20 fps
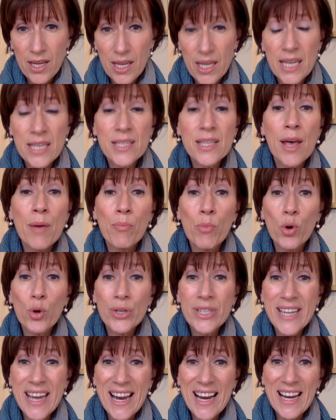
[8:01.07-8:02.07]
is there more
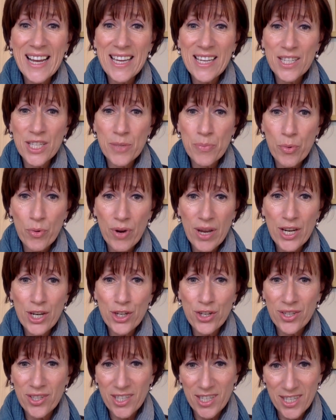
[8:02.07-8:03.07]
daily
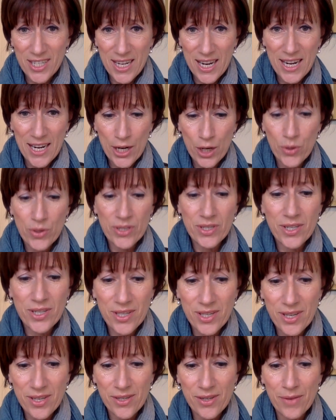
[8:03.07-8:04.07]
inspiration than daily
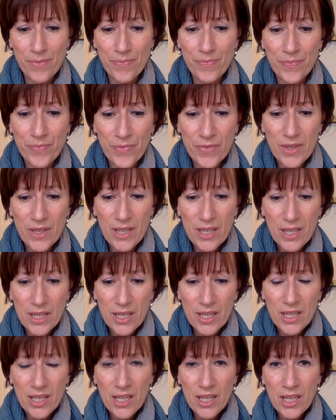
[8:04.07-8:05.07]
criticism?
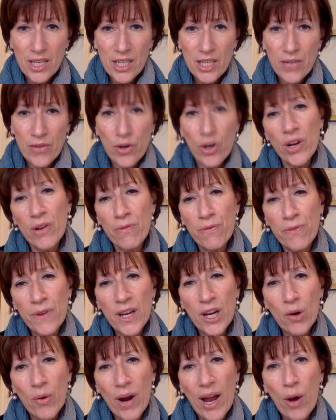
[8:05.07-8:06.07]
You've got to
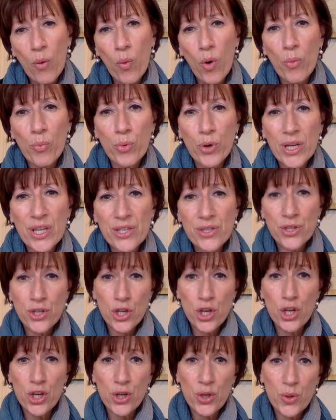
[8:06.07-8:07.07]
figure out what brings
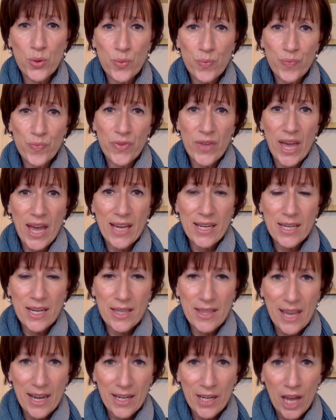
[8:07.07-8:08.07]
you
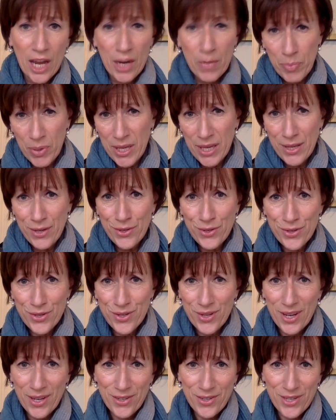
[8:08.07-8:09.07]
that kind of peace
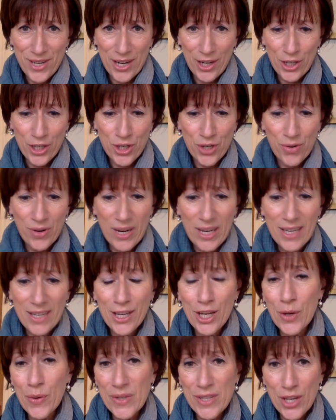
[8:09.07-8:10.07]
and sanctuary.
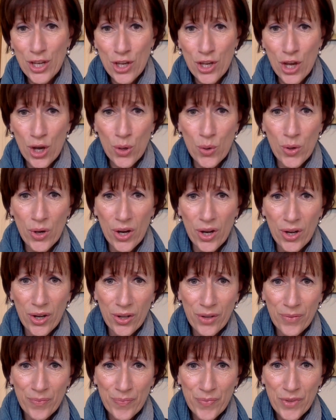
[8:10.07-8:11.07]
Is it yoga,
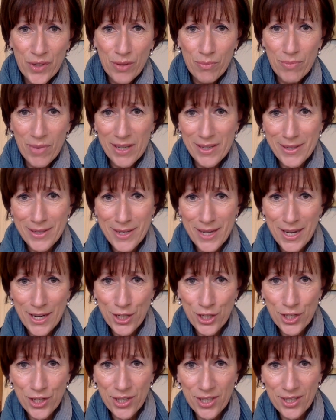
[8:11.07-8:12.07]

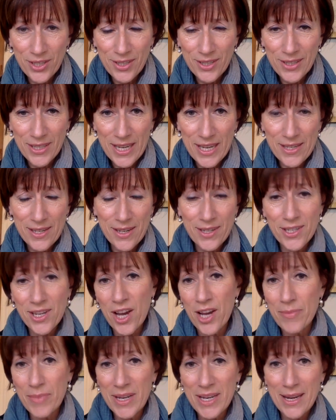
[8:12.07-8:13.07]
meditation? Is it
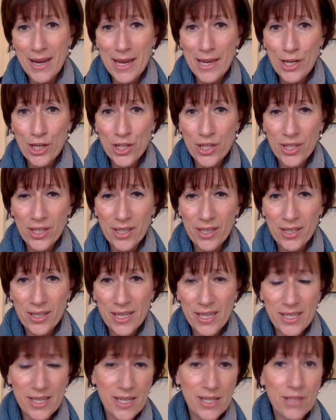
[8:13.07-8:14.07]
time in nature?
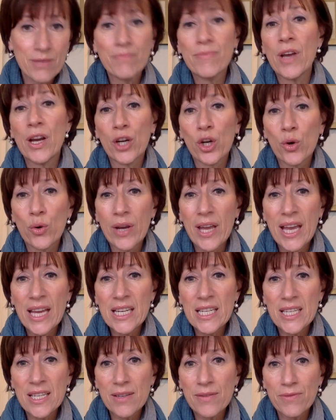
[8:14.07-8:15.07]
Is it a
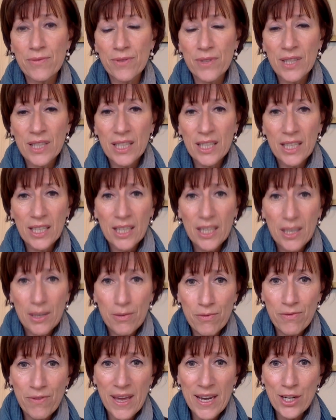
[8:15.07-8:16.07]
creative
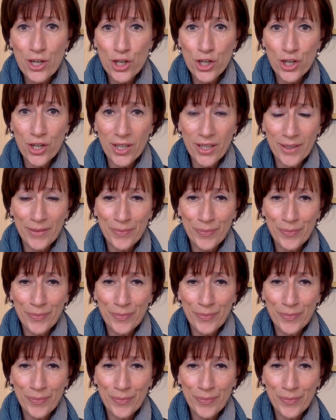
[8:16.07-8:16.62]
venture,